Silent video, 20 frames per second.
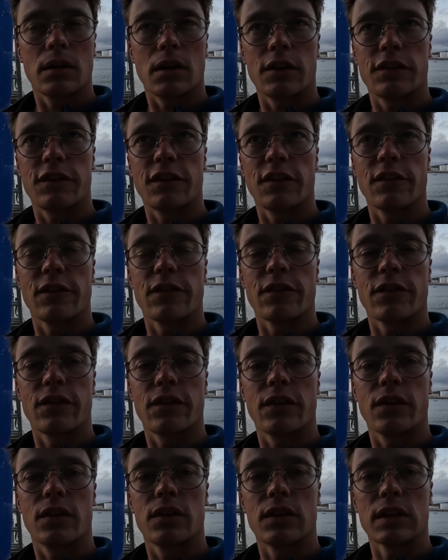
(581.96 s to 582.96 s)
off of
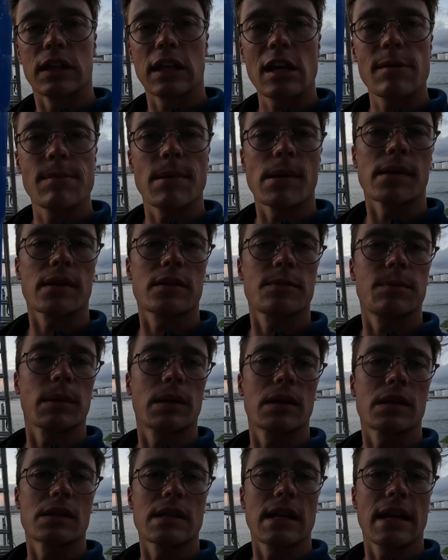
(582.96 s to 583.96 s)
the gearbox
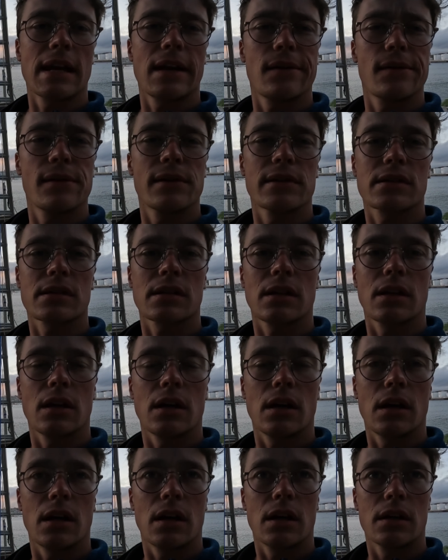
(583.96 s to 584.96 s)
because now it's a
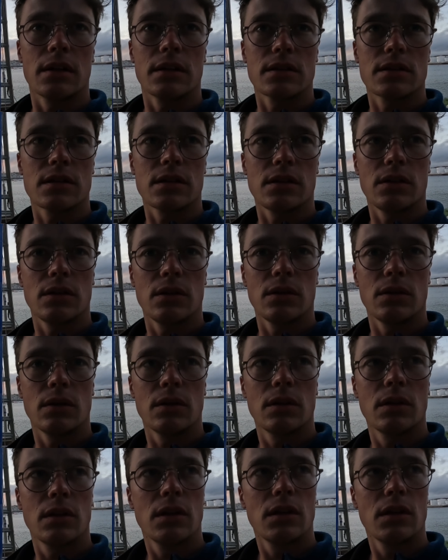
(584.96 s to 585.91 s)
lot harder to